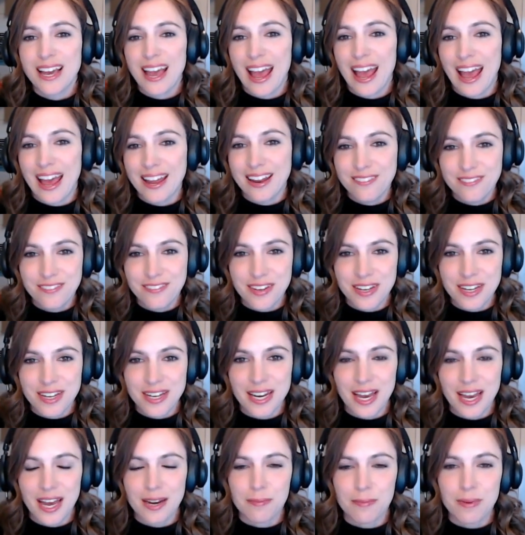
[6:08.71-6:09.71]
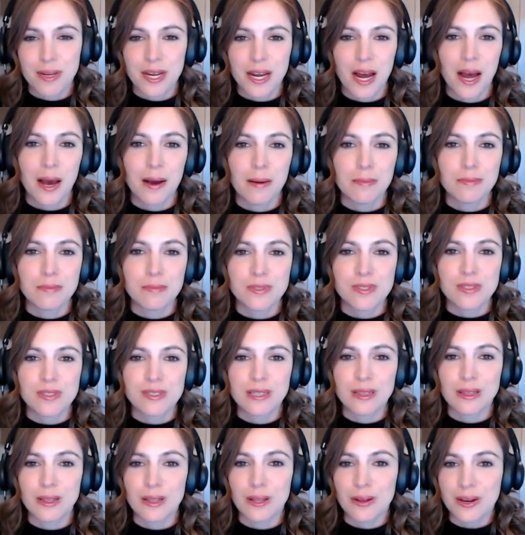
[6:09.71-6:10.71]
envy and becomes
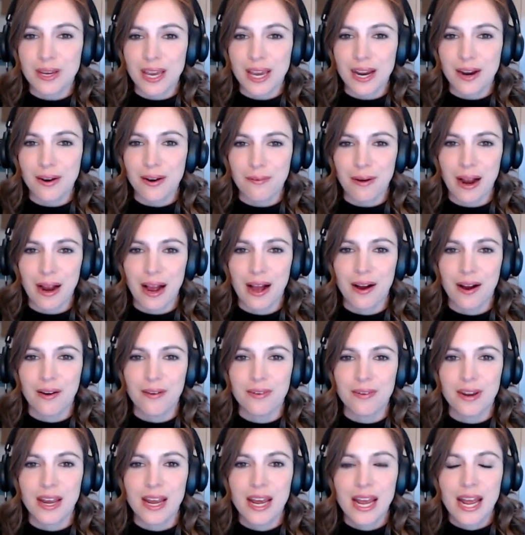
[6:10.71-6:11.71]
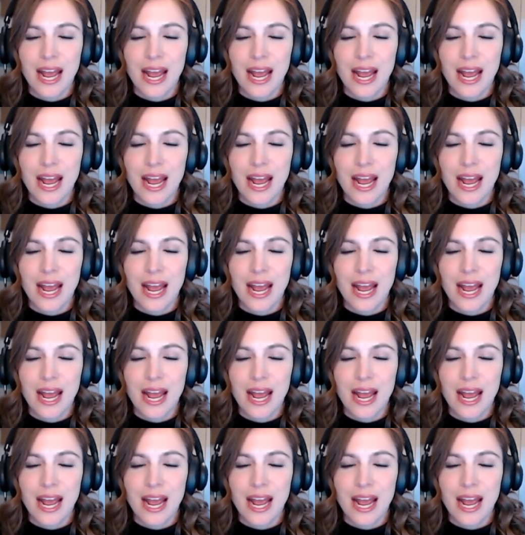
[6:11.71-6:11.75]
looking around